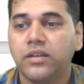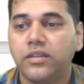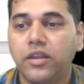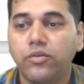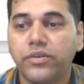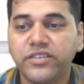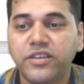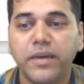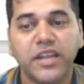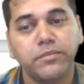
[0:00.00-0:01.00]
Now, risk
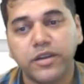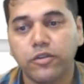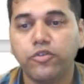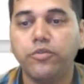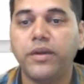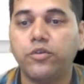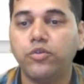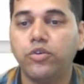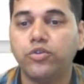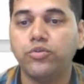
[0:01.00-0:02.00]
management also you may have to
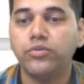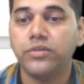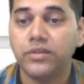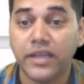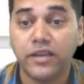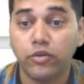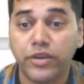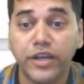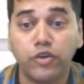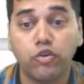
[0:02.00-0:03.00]
go through, like
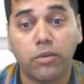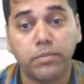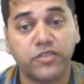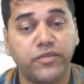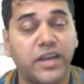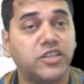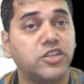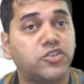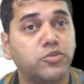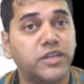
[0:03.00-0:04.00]
looking into complex financial
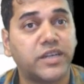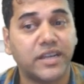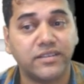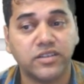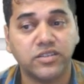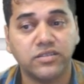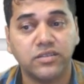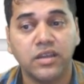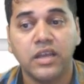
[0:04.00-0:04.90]
instrument transactions.